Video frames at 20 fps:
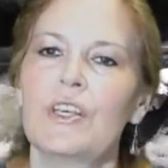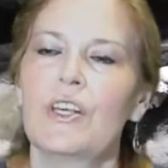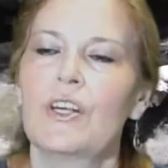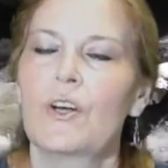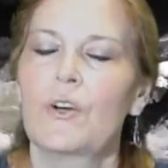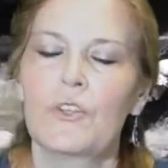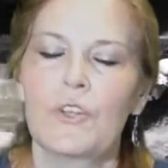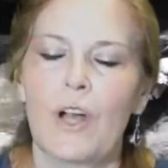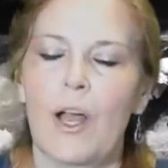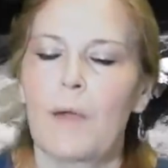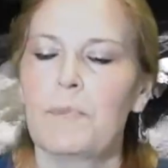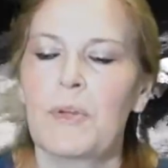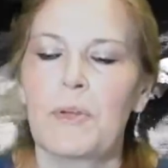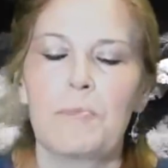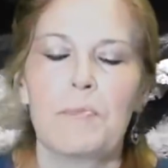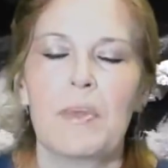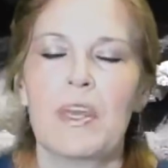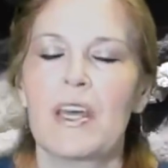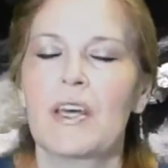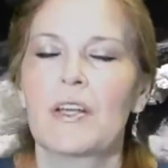drop your
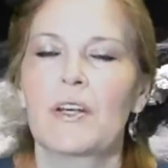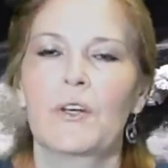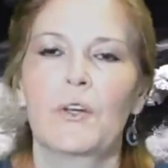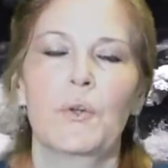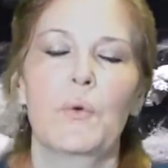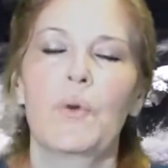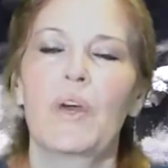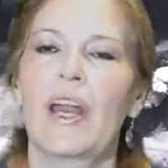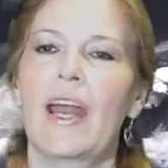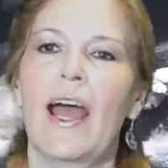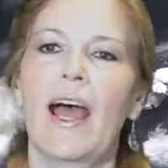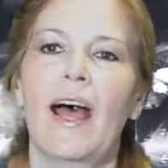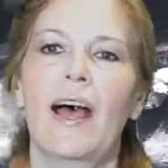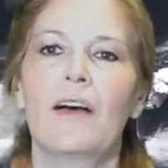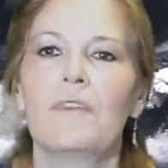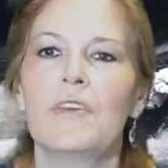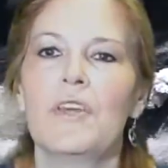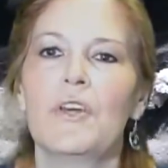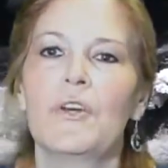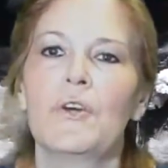pen or what have
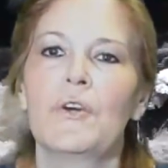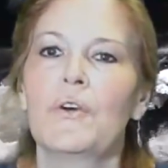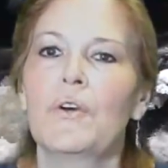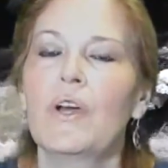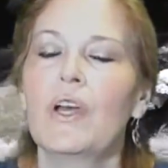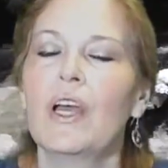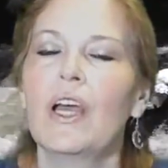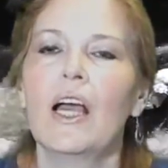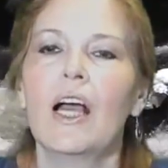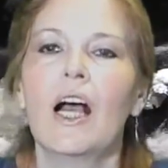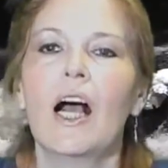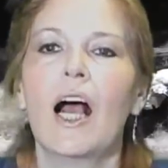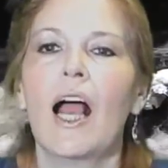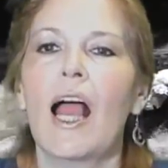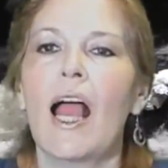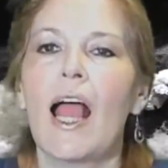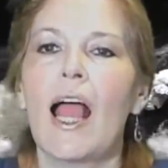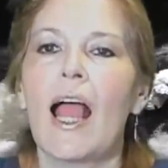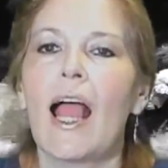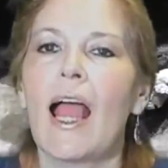you,
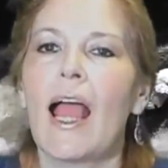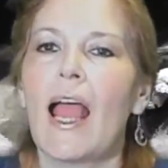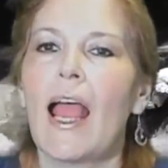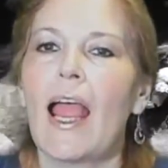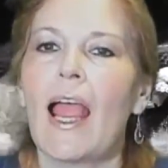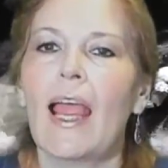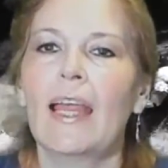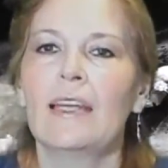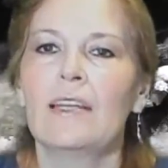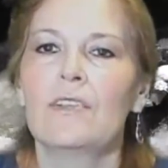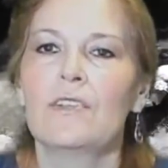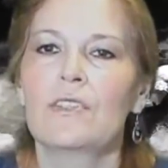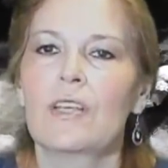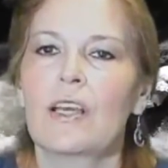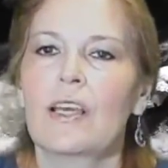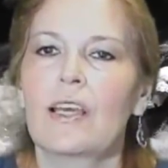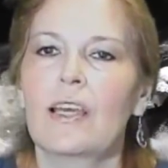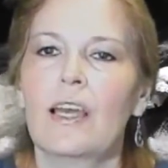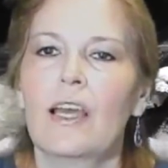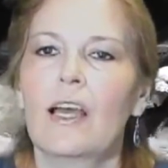and you
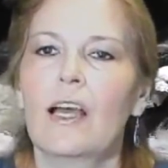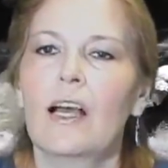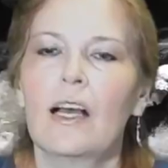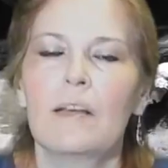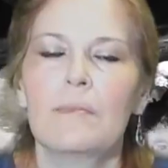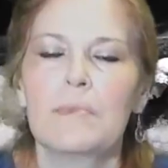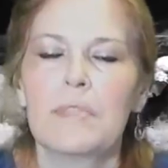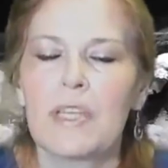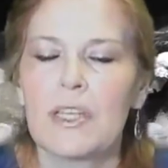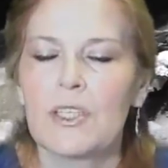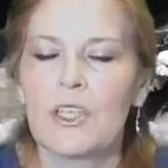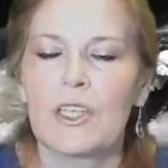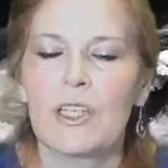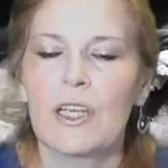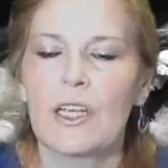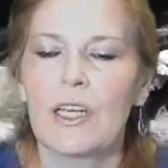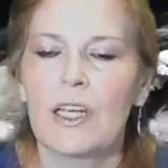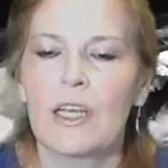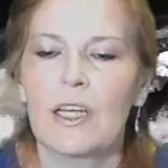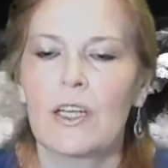say, I'm such an
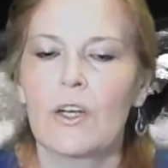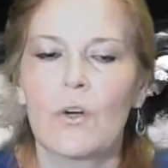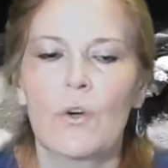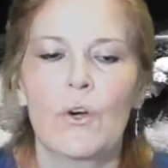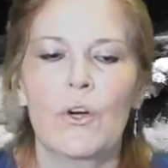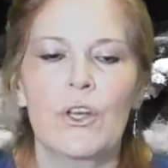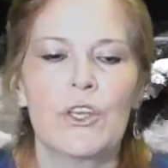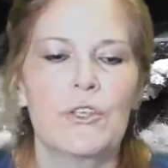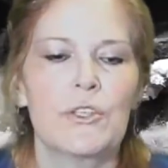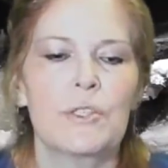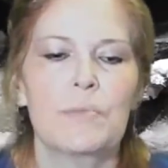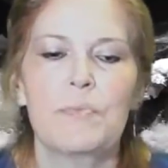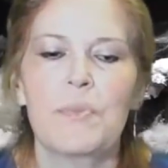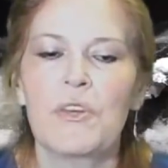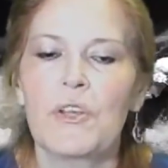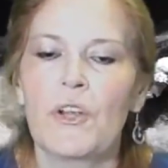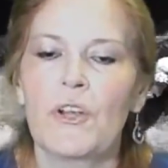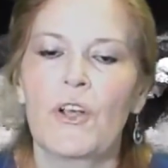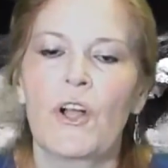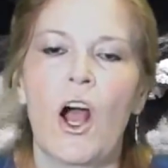idiot, or you spill
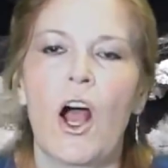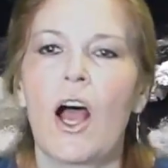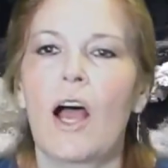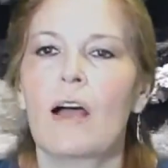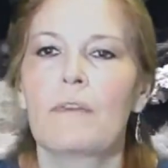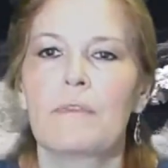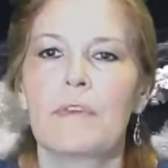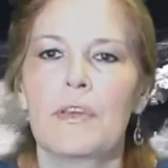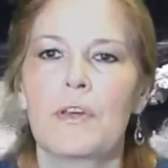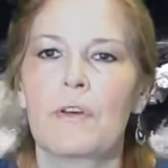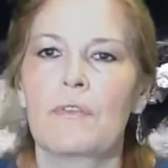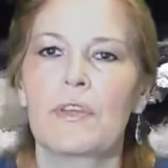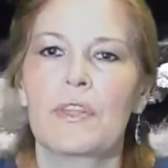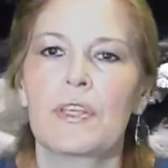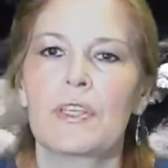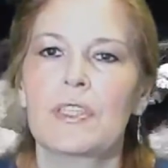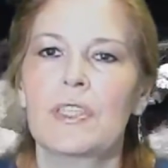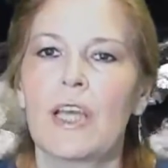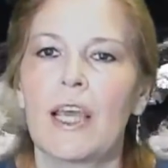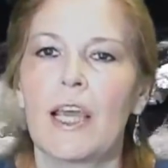your coffee over the
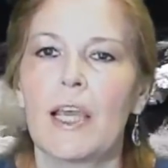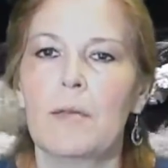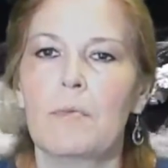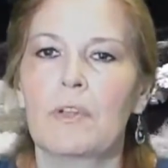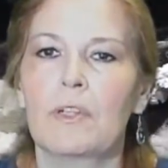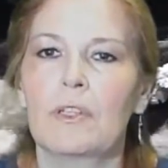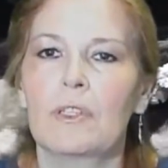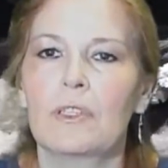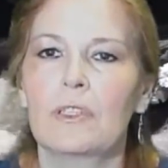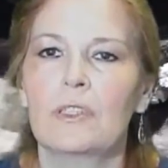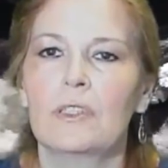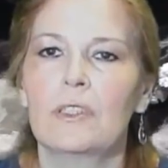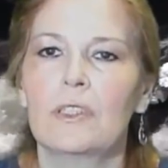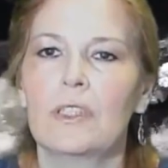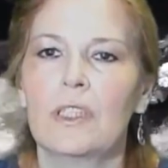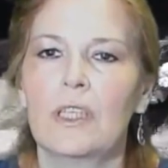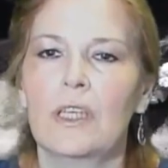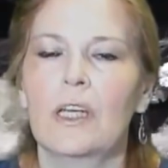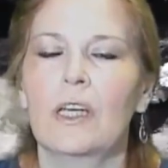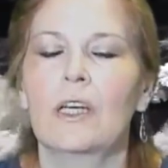table, and
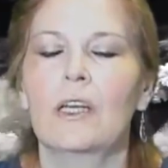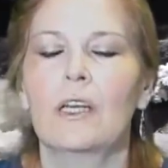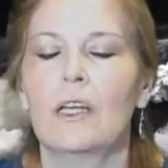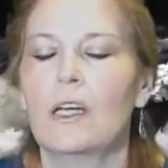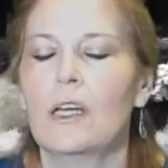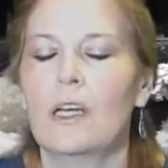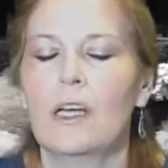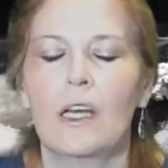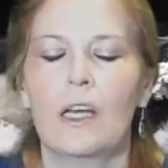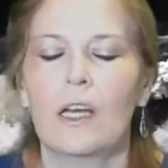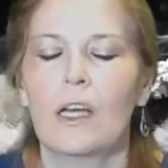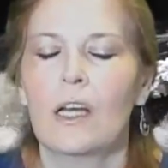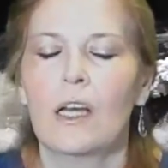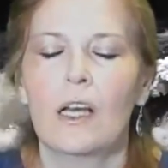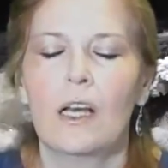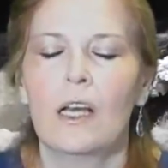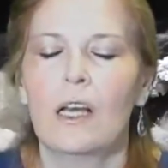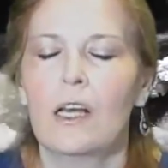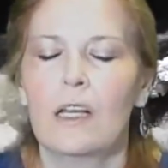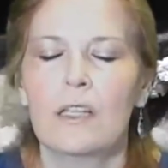
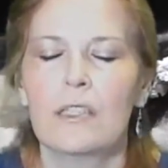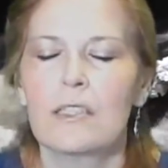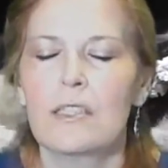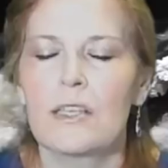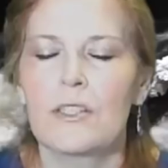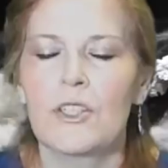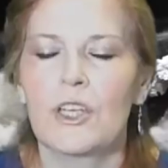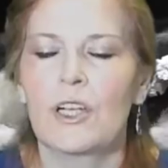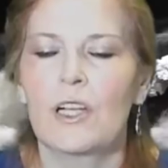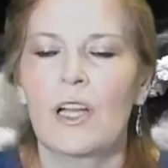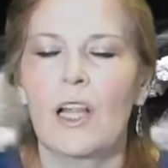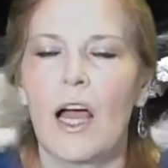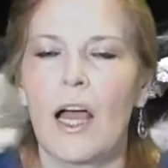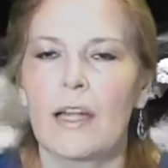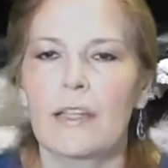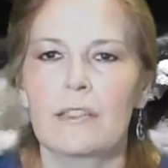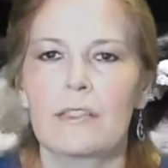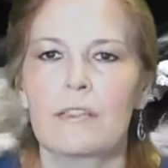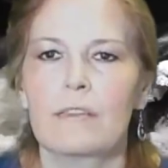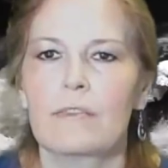such a
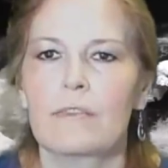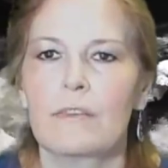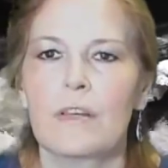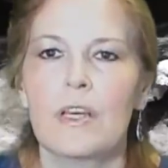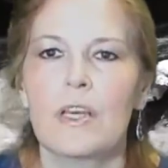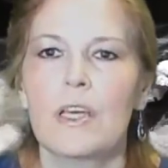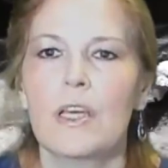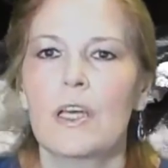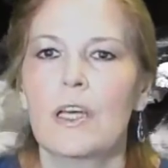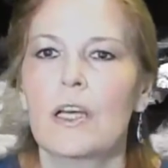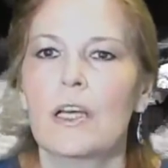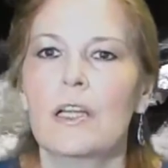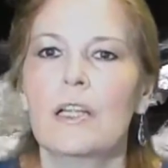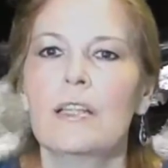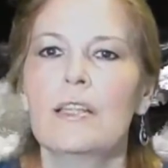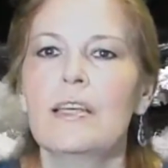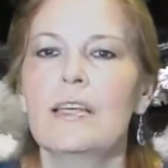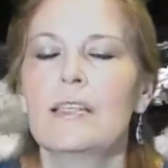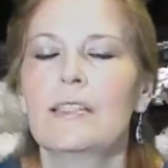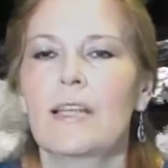klutz,
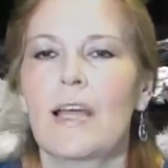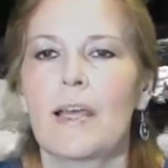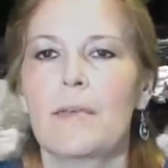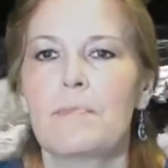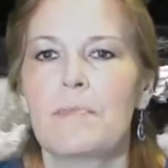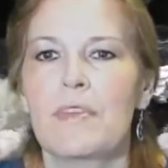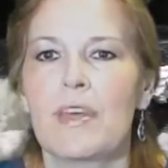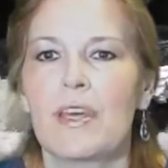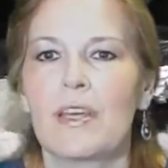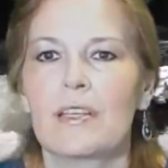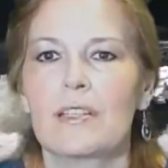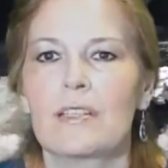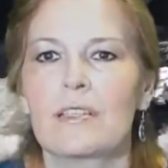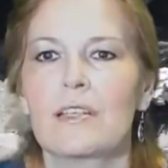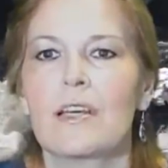these type things.